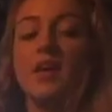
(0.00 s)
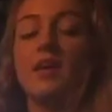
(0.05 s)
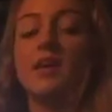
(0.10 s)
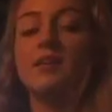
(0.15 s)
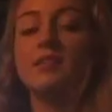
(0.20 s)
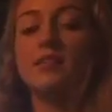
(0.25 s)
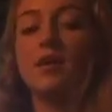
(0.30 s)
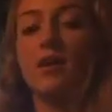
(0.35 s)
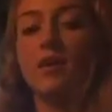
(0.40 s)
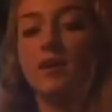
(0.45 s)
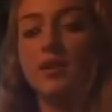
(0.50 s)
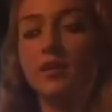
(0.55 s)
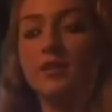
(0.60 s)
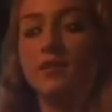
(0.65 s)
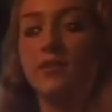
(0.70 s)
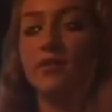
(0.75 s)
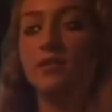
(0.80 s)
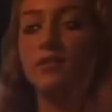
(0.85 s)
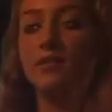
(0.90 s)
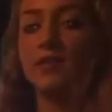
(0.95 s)
It is already
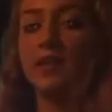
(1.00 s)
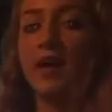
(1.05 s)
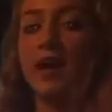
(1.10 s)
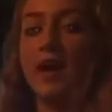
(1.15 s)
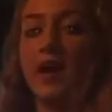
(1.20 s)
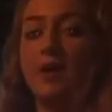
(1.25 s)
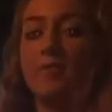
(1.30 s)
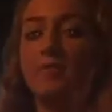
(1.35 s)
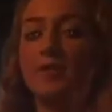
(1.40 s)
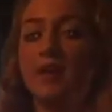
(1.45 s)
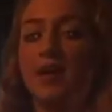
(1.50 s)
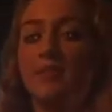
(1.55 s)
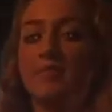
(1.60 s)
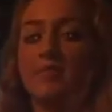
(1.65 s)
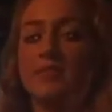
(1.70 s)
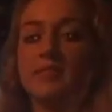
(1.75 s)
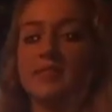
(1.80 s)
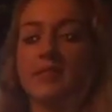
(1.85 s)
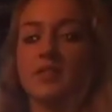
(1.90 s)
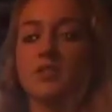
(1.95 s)
known that alpha
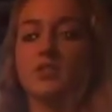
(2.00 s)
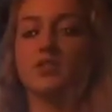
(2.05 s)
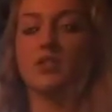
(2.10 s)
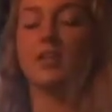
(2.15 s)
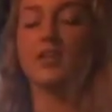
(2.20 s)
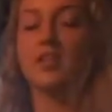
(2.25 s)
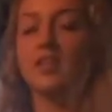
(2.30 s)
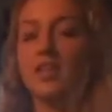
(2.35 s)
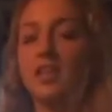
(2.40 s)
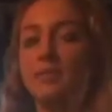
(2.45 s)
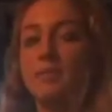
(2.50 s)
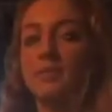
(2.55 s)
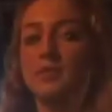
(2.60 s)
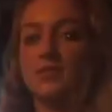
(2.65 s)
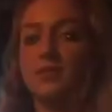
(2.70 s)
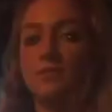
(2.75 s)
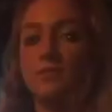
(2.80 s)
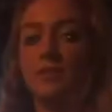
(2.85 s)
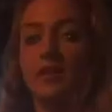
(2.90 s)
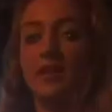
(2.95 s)
MSH
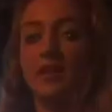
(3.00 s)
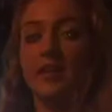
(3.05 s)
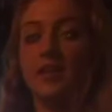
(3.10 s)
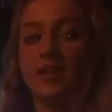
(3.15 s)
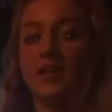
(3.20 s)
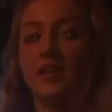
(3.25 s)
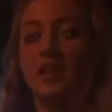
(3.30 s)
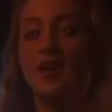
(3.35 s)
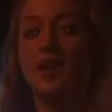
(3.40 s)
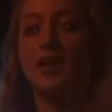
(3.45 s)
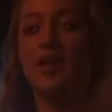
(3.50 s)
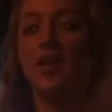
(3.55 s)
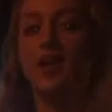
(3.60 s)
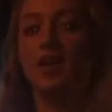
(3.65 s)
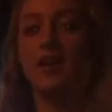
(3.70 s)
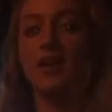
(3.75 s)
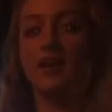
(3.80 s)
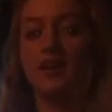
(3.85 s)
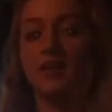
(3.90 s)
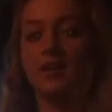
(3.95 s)
inhibits feeding
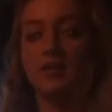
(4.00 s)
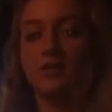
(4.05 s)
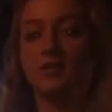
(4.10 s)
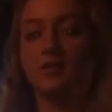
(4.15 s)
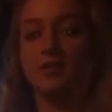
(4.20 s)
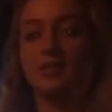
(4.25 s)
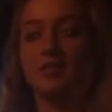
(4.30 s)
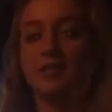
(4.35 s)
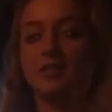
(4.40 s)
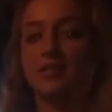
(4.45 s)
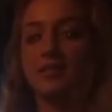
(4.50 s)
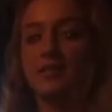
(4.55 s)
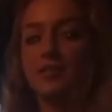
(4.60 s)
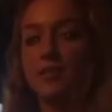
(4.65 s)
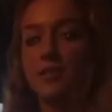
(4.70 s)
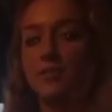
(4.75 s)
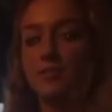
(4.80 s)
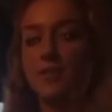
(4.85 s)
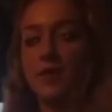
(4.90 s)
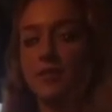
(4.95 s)
and increases
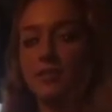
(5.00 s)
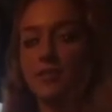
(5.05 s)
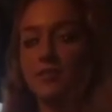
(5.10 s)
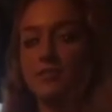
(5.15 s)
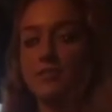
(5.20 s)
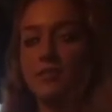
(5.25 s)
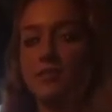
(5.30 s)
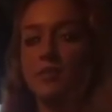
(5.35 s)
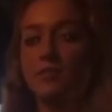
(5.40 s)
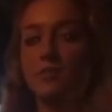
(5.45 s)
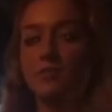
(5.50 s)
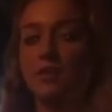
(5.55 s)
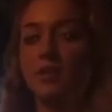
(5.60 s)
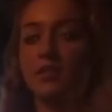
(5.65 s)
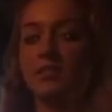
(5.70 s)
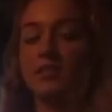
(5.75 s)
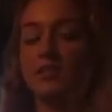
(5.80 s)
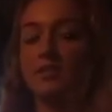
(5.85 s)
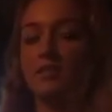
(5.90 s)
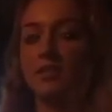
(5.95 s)
CFOS
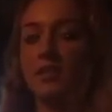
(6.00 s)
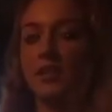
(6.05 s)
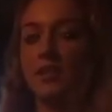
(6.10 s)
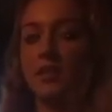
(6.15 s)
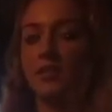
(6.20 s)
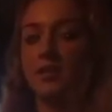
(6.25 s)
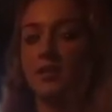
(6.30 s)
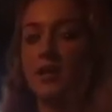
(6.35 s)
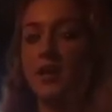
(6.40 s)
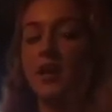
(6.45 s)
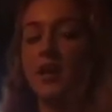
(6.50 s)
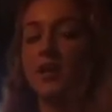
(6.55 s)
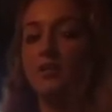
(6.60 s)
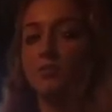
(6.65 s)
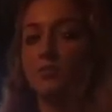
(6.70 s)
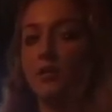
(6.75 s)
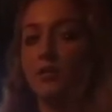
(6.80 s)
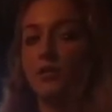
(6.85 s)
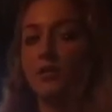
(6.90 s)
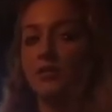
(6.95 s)
immunoreactivity in
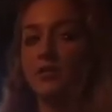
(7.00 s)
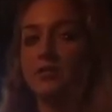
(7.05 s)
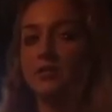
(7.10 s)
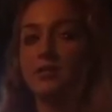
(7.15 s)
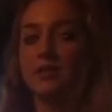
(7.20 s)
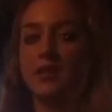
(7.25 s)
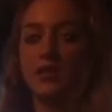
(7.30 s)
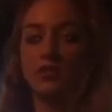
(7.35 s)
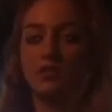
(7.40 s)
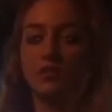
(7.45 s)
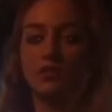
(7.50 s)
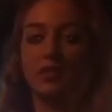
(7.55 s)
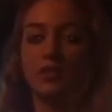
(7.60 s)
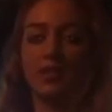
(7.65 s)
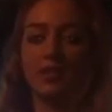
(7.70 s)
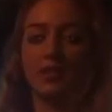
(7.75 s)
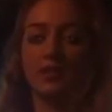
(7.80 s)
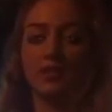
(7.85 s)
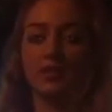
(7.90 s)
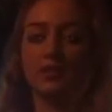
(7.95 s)
rodents and
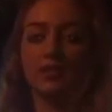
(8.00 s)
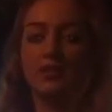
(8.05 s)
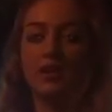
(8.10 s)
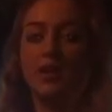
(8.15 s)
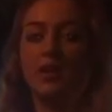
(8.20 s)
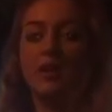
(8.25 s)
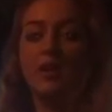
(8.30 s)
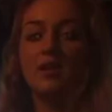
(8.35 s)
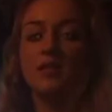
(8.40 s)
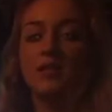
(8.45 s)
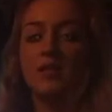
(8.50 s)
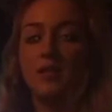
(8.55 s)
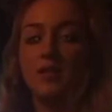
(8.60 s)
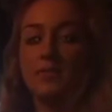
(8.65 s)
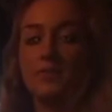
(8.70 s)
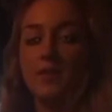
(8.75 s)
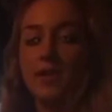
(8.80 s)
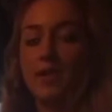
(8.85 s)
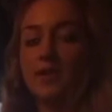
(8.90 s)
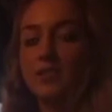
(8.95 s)
chickens. The
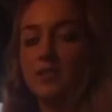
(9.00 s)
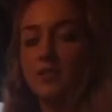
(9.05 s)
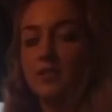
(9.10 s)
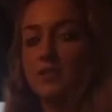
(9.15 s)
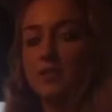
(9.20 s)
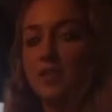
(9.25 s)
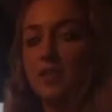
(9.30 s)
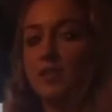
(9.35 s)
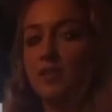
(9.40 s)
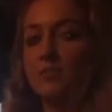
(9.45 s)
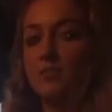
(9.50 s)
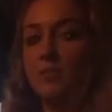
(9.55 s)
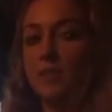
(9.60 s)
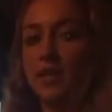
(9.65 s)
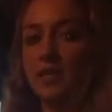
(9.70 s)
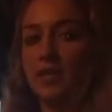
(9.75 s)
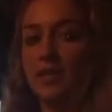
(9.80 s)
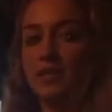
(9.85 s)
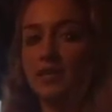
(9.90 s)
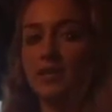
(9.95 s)
effects are taking
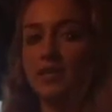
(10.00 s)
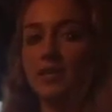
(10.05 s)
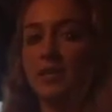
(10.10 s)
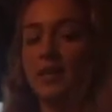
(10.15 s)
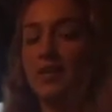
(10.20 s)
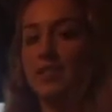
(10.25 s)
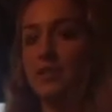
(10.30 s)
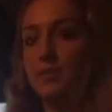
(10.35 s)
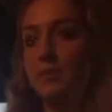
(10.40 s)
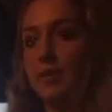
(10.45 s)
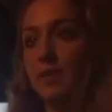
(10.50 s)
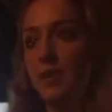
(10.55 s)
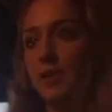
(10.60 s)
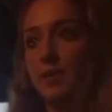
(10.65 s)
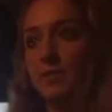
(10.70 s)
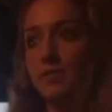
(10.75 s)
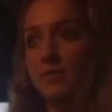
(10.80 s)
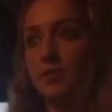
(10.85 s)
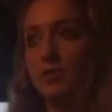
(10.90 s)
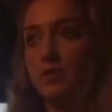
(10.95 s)
place in the
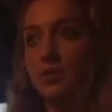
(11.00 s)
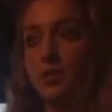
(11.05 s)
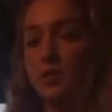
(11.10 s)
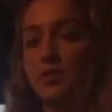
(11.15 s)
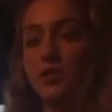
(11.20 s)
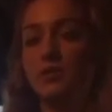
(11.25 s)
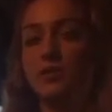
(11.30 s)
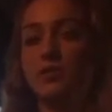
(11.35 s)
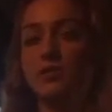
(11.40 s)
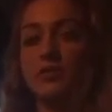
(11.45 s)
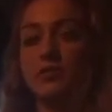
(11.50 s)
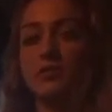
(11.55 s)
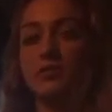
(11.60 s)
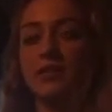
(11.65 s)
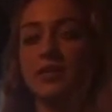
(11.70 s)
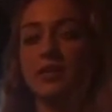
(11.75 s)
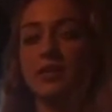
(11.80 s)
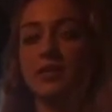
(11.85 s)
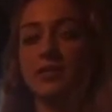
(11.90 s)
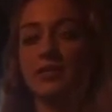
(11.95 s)
paraventricular
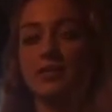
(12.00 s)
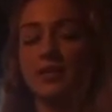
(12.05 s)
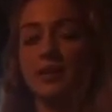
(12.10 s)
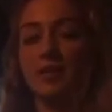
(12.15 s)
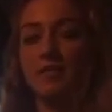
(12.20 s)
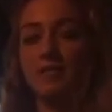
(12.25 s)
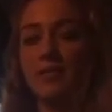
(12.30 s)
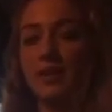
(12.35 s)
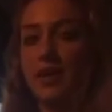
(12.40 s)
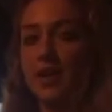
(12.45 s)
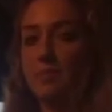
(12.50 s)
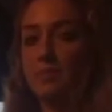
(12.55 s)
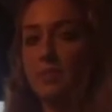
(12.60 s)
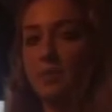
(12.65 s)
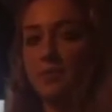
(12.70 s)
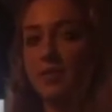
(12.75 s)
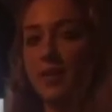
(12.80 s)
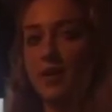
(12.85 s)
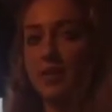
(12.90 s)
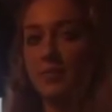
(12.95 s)
nucleus of the
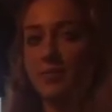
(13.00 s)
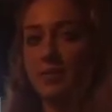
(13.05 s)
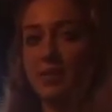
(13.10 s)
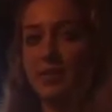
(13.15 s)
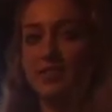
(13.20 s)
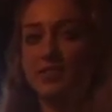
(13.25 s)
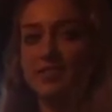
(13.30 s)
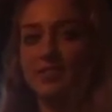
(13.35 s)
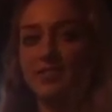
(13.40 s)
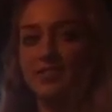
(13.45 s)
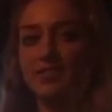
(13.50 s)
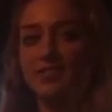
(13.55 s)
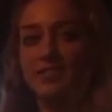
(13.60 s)
hypothalamus.